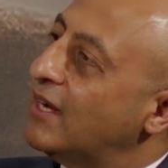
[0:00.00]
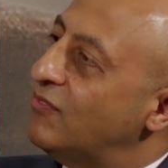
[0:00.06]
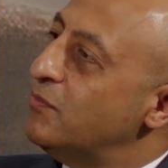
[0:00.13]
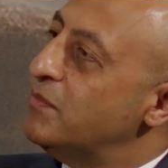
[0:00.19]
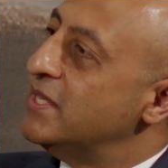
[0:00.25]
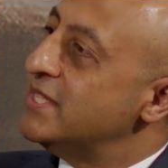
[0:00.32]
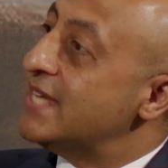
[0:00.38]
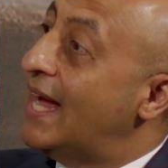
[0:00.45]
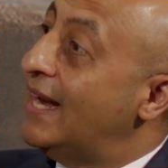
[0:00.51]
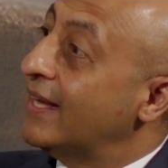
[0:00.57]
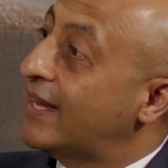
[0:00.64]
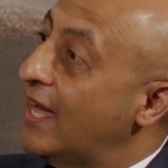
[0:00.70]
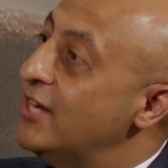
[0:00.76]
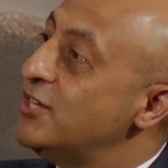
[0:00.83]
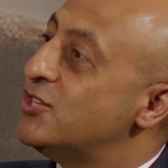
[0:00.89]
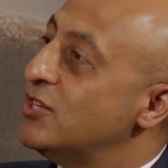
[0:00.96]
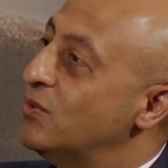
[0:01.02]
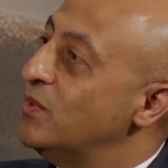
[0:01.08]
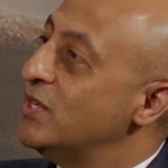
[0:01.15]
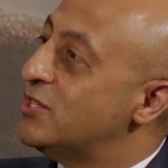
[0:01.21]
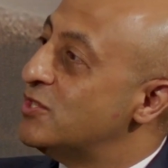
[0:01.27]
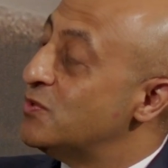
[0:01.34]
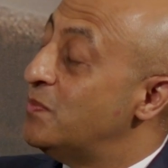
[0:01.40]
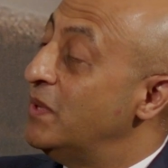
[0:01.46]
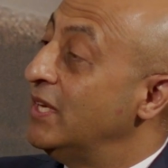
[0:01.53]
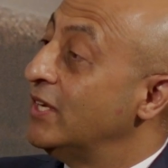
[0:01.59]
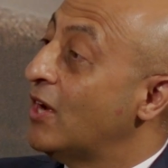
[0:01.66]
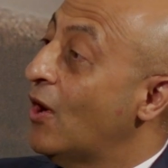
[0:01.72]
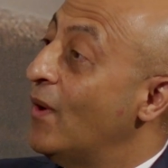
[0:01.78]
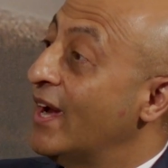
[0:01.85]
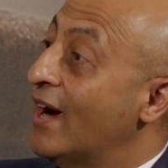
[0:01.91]
government's allocation, which has
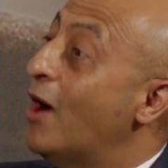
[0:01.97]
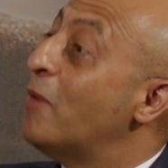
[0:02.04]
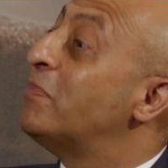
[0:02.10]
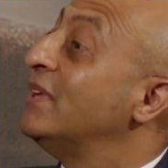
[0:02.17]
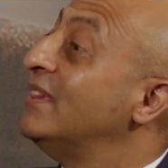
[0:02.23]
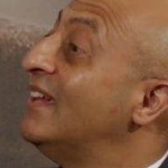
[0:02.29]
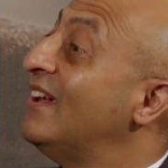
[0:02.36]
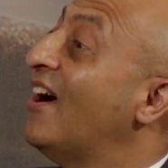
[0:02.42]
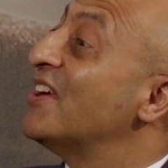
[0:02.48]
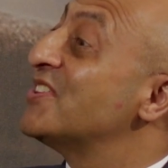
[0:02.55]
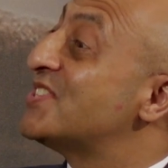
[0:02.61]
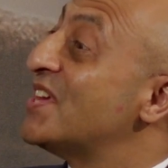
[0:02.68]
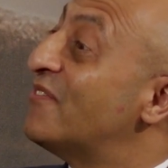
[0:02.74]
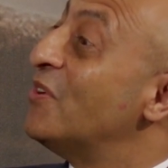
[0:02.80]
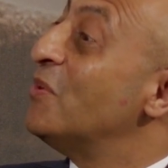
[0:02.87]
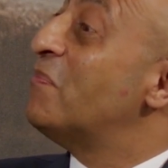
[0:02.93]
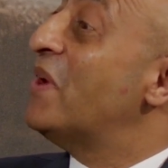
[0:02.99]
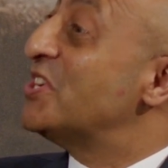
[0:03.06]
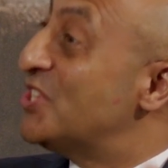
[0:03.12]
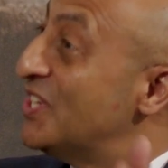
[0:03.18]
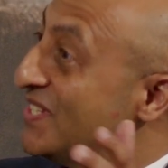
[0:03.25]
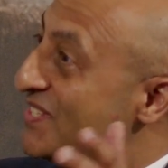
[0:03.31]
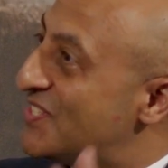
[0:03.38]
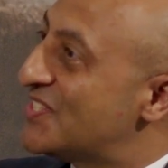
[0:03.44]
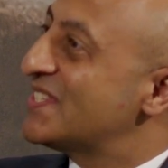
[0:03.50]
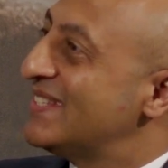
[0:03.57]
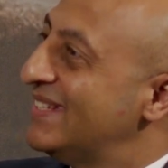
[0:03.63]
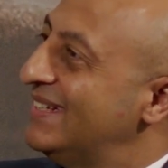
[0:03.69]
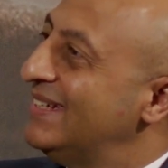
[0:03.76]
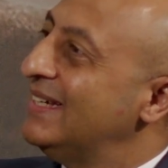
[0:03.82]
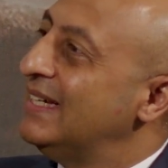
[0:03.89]
been going up in the last several budgets,
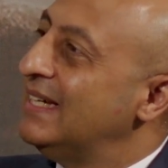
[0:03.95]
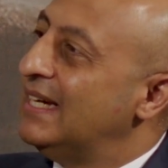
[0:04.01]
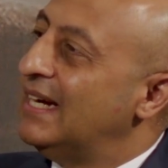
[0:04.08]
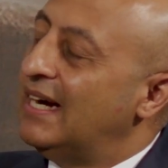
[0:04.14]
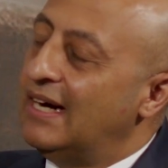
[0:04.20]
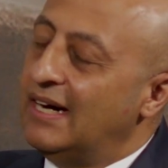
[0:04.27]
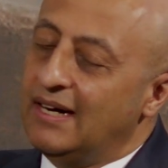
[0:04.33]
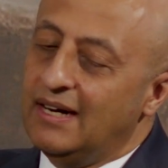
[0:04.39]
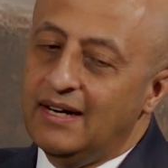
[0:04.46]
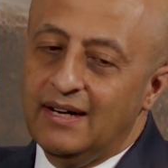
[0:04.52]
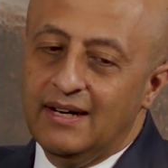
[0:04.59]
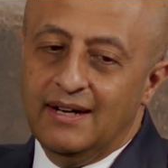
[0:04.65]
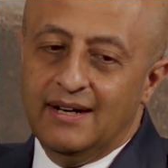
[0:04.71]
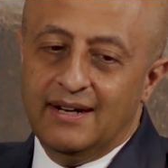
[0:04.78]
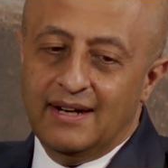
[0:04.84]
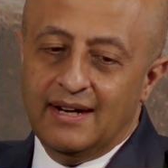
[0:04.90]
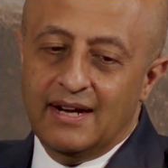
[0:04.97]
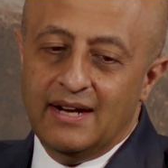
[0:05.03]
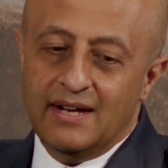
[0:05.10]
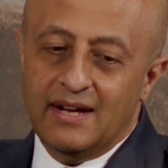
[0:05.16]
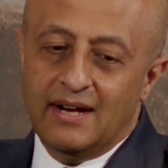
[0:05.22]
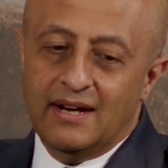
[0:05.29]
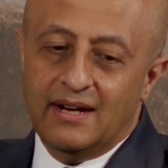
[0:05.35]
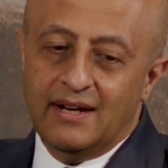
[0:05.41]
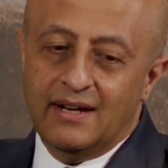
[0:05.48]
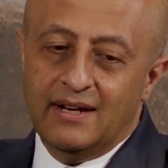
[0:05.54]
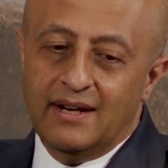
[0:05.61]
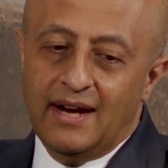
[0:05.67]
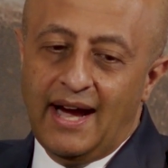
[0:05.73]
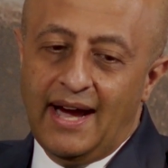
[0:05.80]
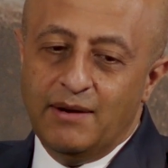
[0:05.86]

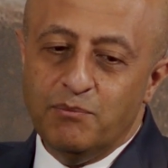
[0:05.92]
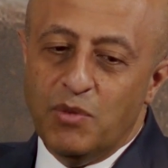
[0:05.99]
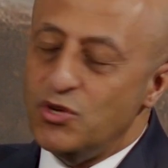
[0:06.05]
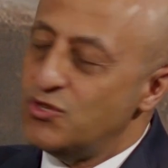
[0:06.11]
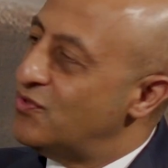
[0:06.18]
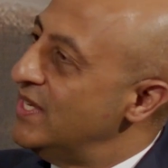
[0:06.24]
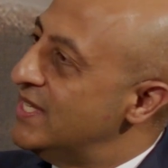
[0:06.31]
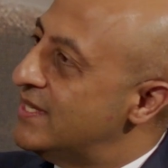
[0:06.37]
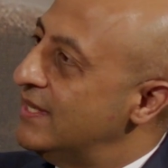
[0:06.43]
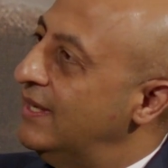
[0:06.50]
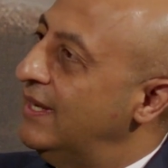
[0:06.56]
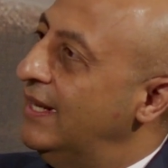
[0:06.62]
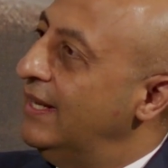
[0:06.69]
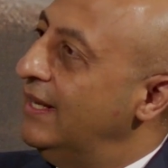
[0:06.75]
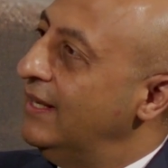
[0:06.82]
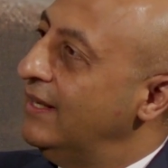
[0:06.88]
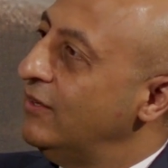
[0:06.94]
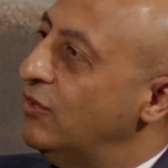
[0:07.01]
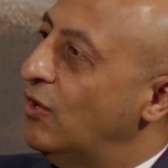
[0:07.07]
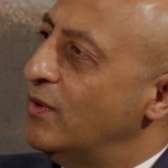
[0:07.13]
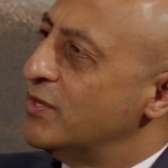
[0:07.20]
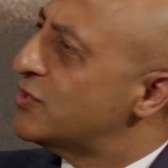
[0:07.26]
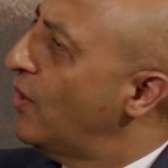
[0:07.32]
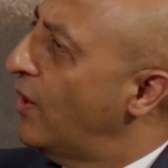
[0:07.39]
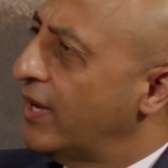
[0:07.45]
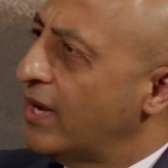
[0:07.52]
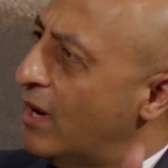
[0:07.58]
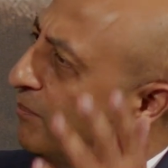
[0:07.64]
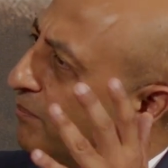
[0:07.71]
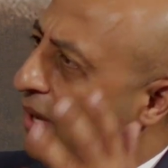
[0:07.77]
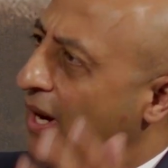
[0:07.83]
and most recently, it's
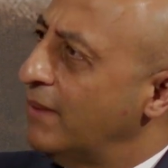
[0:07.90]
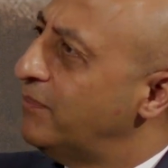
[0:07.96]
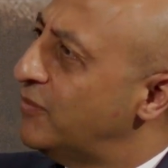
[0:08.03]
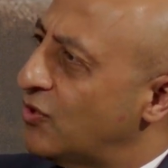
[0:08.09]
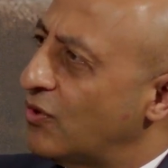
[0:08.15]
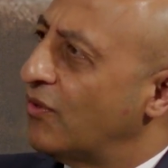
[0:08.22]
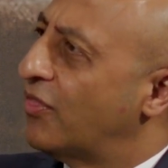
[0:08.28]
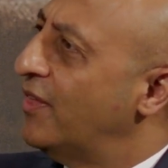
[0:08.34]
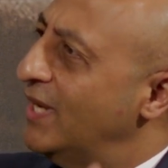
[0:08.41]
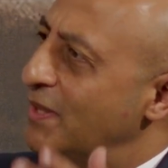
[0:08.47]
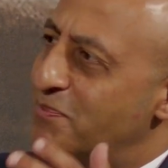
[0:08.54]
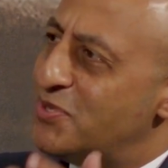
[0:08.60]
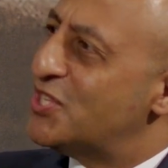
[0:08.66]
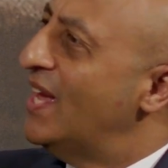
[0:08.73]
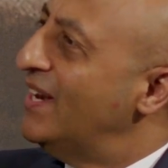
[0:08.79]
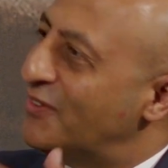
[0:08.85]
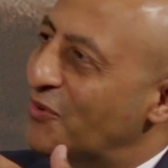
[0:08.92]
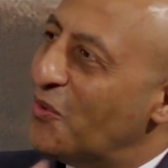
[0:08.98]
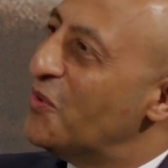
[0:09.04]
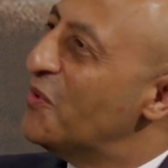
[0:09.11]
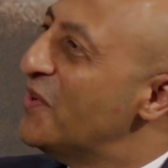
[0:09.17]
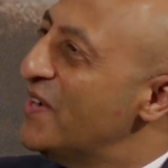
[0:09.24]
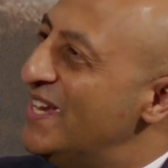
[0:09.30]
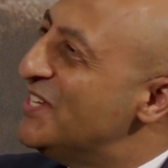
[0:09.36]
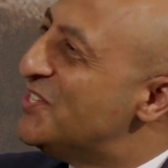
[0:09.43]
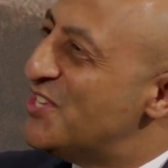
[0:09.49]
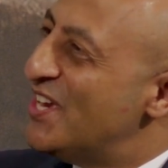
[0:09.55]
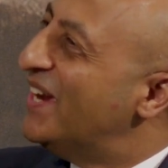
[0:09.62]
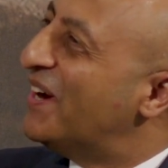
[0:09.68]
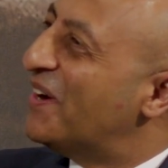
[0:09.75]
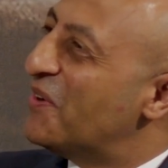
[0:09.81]
going up by sort of 30%
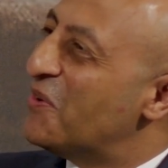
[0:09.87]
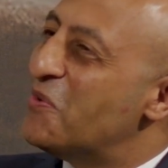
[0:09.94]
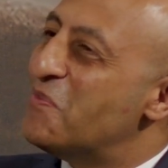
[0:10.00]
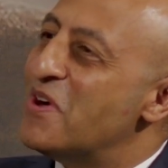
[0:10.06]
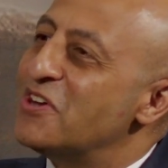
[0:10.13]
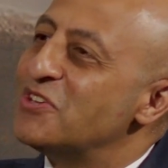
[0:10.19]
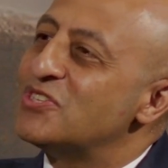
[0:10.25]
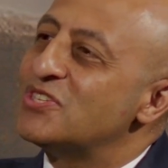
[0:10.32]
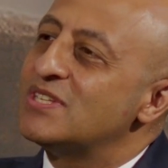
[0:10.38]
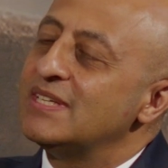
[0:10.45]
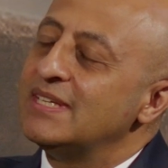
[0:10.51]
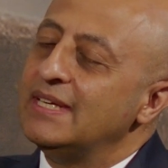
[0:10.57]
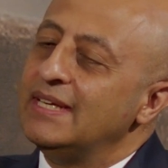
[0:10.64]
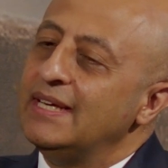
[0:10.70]
each year almost.